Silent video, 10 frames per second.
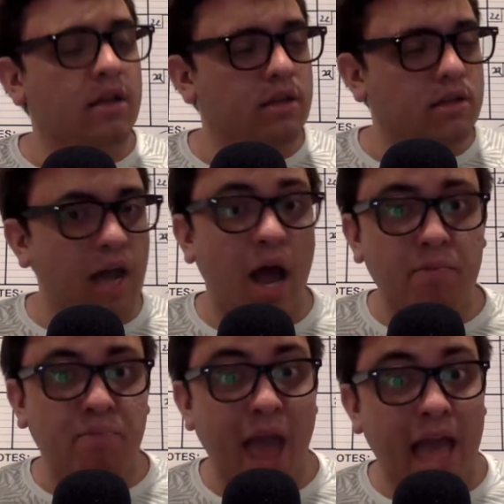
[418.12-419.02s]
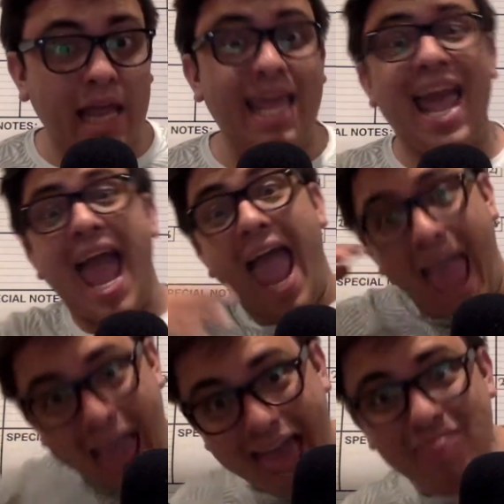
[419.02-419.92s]
Tom Petty
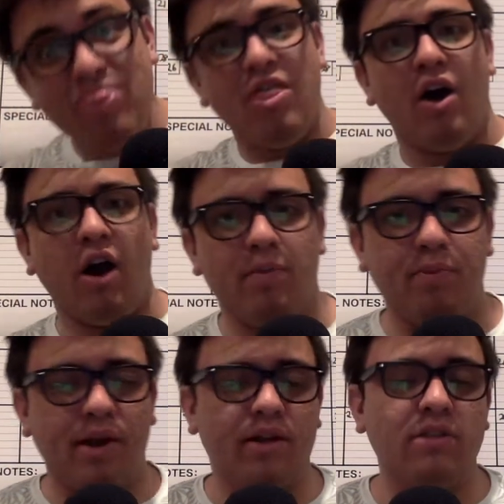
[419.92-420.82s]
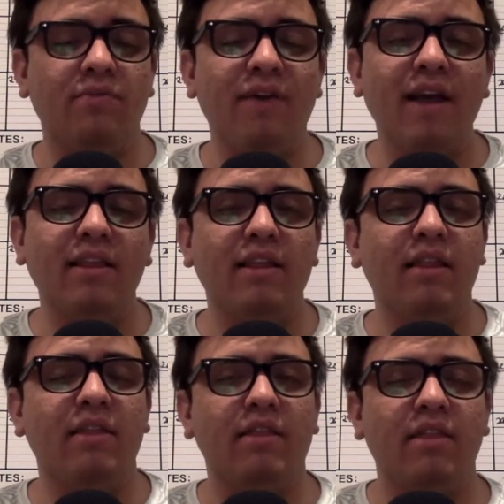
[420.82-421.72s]
and the Heartbreakers. The fact that,